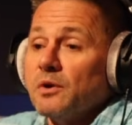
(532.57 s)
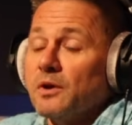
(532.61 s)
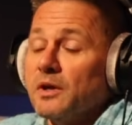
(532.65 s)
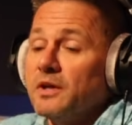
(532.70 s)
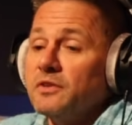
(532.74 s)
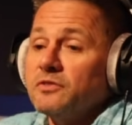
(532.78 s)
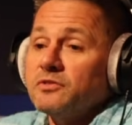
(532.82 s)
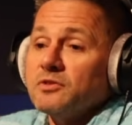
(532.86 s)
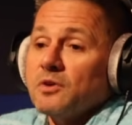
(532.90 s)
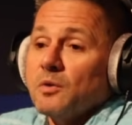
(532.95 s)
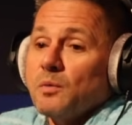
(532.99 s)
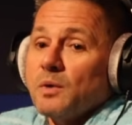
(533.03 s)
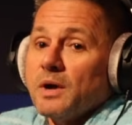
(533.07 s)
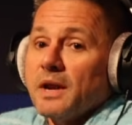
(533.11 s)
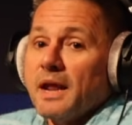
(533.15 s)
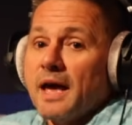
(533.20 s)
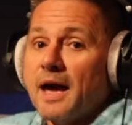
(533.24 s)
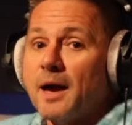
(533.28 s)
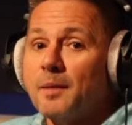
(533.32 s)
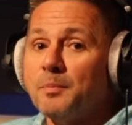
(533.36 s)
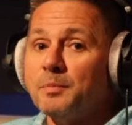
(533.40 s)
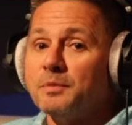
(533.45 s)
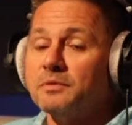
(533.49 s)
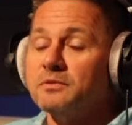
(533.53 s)
Yeah. And so what
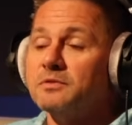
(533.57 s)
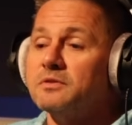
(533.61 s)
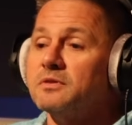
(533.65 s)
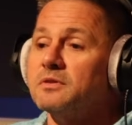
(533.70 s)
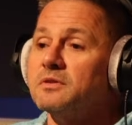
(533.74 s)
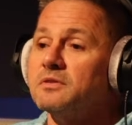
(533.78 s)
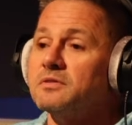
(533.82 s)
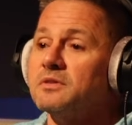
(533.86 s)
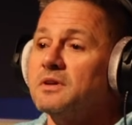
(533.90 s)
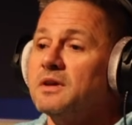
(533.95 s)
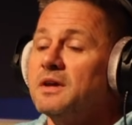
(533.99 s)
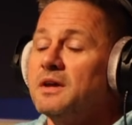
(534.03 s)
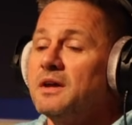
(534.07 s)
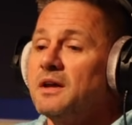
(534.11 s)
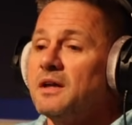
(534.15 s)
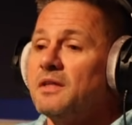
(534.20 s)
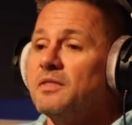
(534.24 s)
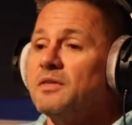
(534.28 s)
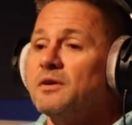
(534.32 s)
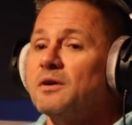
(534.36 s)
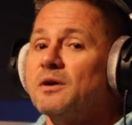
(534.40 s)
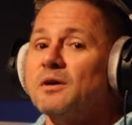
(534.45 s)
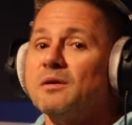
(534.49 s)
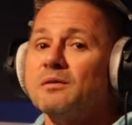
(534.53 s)
happens is
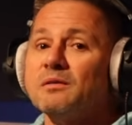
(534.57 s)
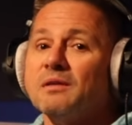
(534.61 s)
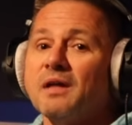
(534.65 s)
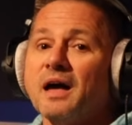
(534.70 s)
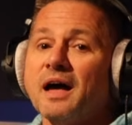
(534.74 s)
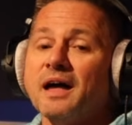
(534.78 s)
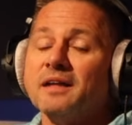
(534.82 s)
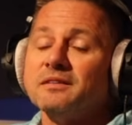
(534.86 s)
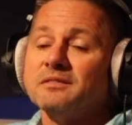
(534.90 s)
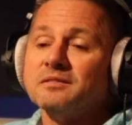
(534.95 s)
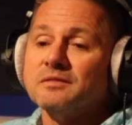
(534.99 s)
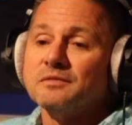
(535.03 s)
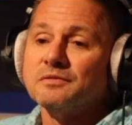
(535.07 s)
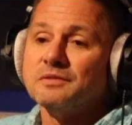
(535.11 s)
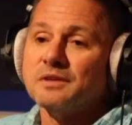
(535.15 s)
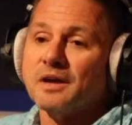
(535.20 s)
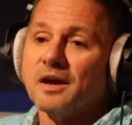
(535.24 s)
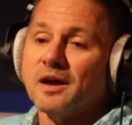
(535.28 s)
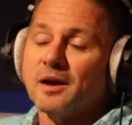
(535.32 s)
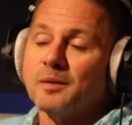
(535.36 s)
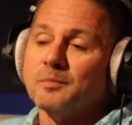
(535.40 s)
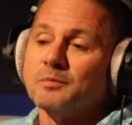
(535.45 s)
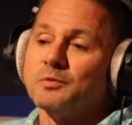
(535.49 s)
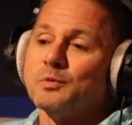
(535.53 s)
there are lots of
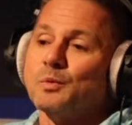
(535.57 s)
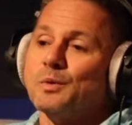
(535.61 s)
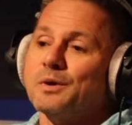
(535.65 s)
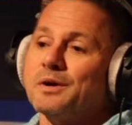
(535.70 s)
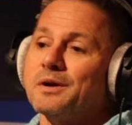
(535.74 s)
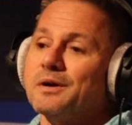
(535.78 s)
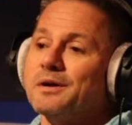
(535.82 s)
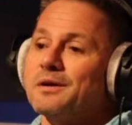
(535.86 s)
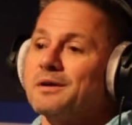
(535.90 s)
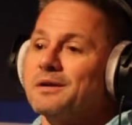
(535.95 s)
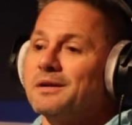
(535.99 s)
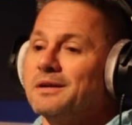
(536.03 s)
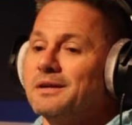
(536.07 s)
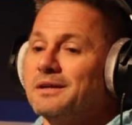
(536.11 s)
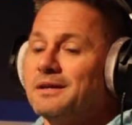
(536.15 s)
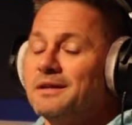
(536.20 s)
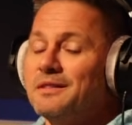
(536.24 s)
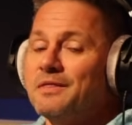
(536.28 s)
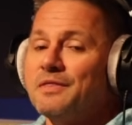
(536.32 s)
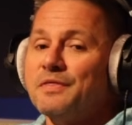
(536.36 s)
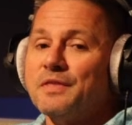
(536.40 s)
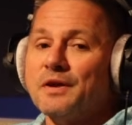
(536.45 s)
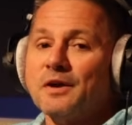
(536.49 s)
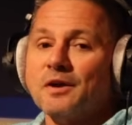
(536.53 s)
times where
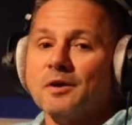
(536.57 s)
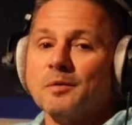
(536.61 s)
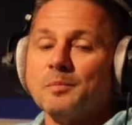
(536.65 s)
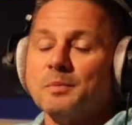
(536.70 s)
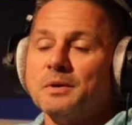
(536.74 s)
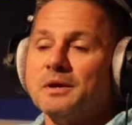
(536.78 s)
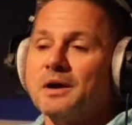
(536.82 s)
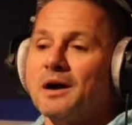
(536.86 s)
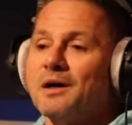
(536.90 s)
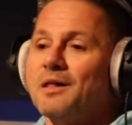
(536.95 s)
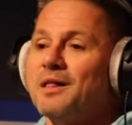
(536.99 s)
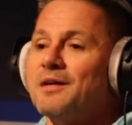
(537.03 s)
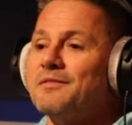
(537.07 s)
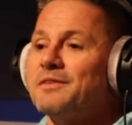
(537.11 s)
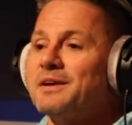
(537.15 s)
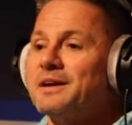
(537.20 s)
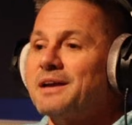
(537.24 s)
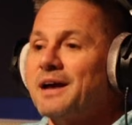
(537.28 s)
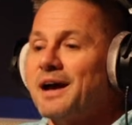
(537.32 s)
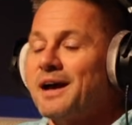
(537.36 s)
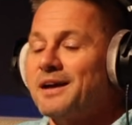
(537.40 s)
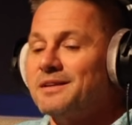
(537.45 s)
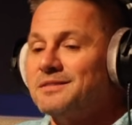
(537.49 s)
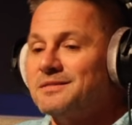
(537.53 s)
in therapy, I'll have a
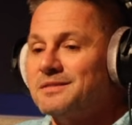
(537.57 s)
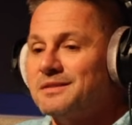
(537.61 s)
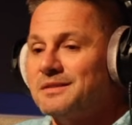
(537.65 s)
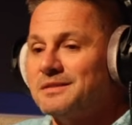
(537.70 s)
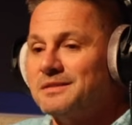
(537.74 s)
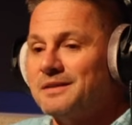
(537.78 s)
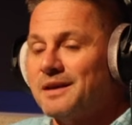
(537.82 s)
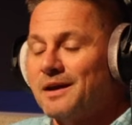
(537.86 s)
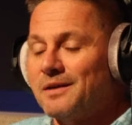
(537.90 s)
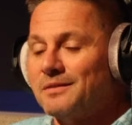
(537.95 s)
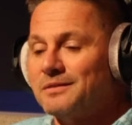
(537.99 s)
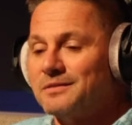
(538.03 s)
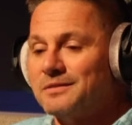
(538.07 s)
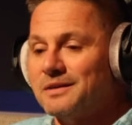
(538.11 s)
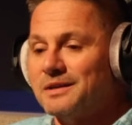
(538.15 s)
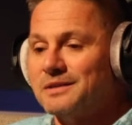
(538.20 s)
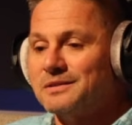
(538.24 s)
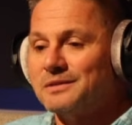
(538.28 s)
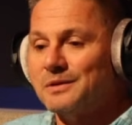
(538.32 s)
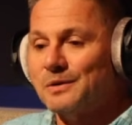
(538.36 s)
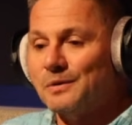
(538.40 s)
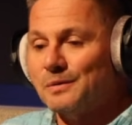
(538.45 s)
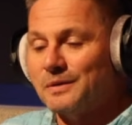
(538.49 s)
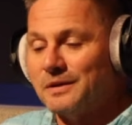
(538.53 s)
guy sit down. He's like,
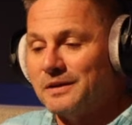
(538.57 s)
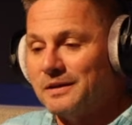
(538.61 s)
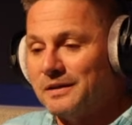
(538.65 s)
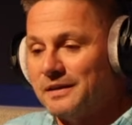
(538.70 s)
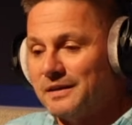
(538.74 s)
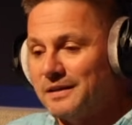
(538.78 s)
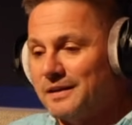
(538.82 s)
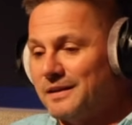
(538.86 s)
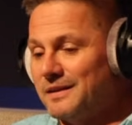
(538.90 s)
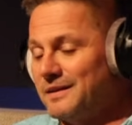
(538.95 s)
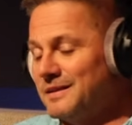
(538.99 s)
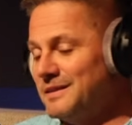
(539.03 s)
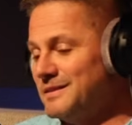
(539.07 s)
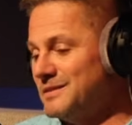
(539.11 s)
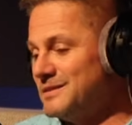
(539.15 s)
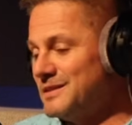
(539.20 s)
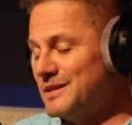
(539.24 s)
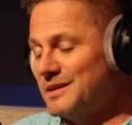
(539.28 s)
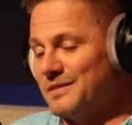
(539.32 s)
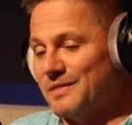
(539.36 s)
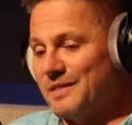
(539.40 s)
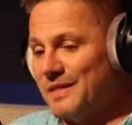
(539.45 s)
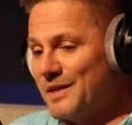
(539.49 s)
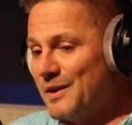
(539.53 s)
Tony, and
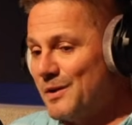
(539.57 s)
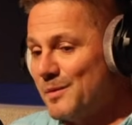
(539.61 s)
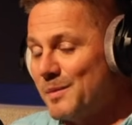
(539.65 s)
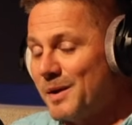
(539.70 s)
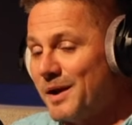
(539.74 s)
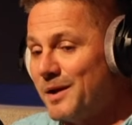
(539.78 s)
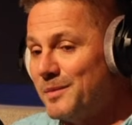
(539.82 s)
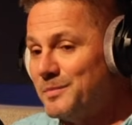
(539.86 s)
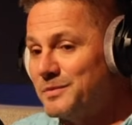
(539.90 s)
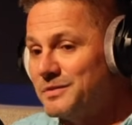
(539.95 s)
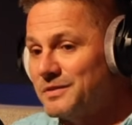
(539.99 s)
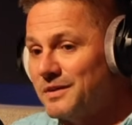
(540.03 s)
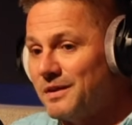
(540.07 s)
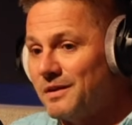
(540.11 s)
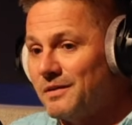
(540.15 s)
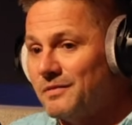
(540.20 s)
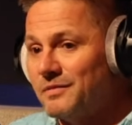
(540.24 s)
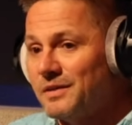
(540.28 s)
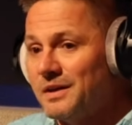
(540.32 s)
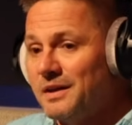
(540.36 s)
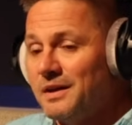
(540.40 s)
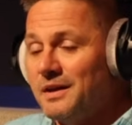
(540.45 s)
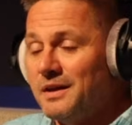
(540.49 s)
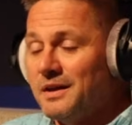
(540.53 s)
he's there by himself.
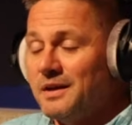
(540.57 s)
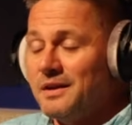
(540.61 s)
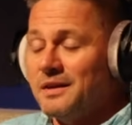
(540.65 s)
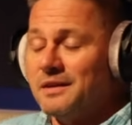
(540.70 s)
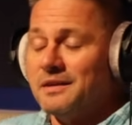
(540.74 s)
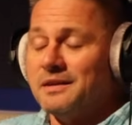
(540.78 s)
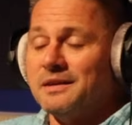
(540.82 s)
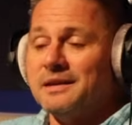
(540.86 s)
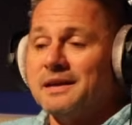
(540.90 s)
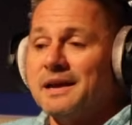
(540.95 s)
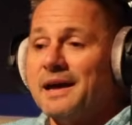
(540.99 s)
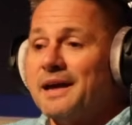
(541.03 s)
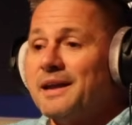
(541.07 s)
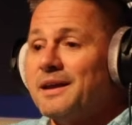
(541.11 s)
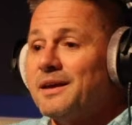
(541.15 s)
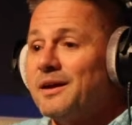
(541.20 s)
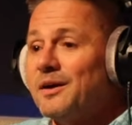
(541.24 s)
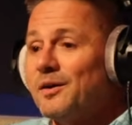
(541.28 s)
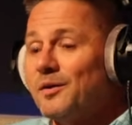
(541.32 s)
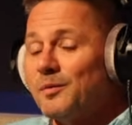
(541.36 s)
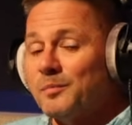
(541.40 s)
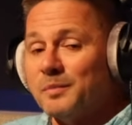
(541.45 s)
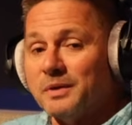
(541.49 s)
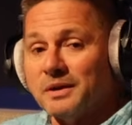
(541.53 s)
You got to
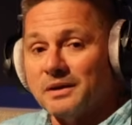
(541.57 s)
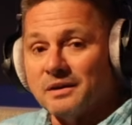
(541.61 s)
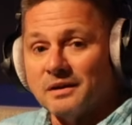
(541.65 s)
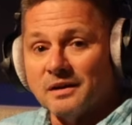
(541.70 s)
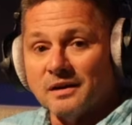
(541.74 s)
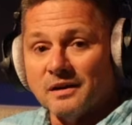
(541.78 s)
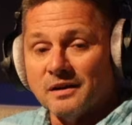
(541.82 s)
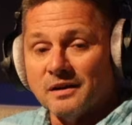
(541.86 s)
help me.